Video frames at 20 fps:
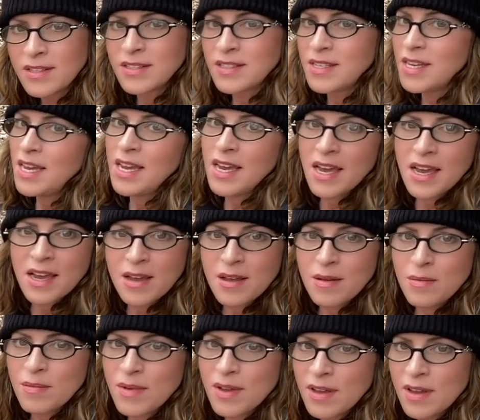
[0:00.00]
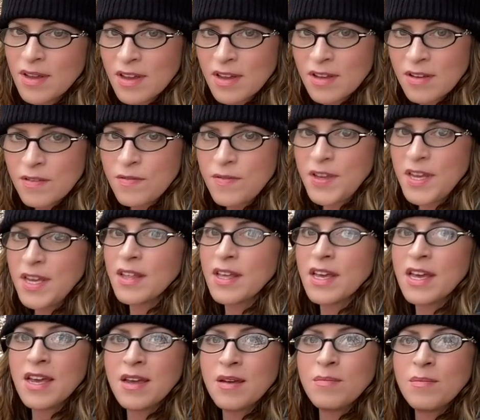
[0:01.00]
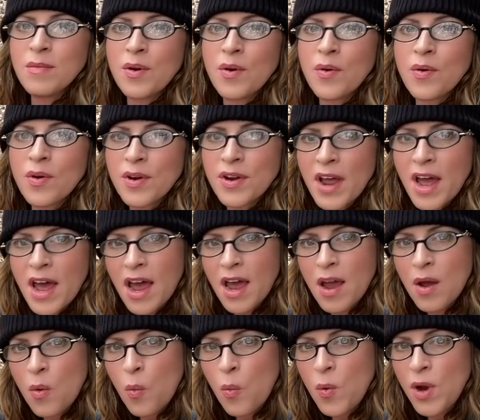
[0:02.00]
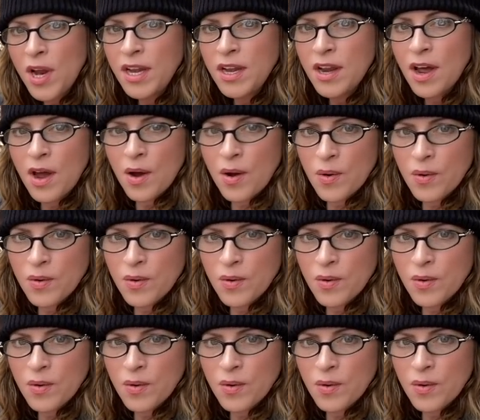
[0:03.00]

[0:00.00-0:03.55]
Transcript: see Him, feel Him, or not, we know.